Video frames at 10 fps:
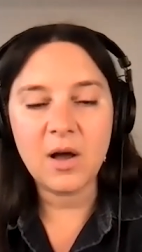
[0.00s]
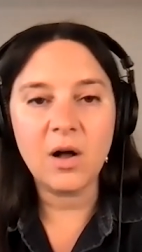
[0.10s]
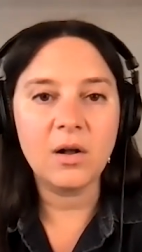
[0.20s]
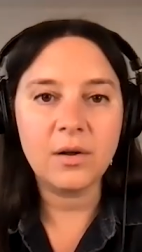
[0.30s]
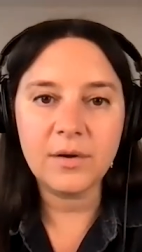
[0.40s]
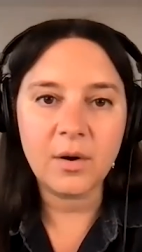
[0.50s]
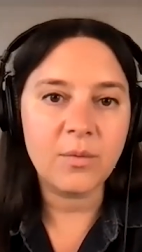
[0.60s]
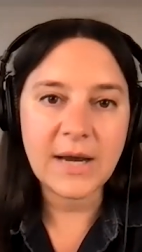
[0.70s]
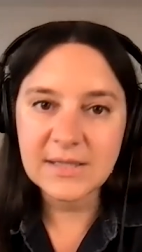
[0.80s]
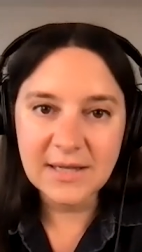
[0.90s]
called a
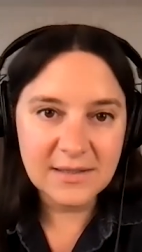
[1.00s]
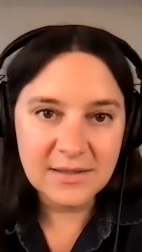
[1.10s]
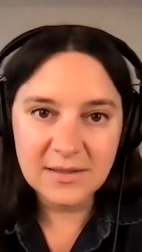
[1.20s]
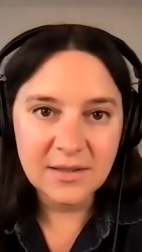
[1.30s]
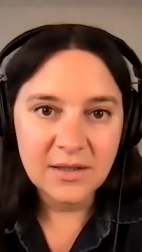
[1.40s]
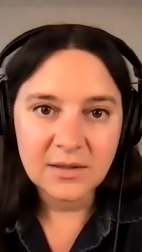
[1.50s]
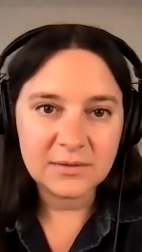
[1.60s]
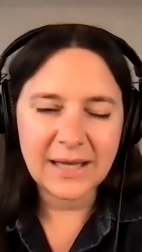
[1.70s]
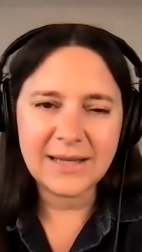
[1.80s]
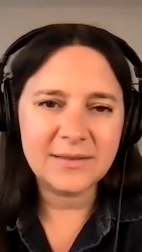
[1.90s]
racist,
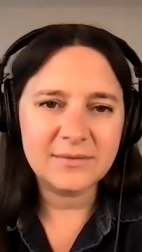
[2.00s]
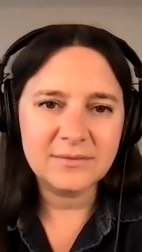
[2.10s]
like,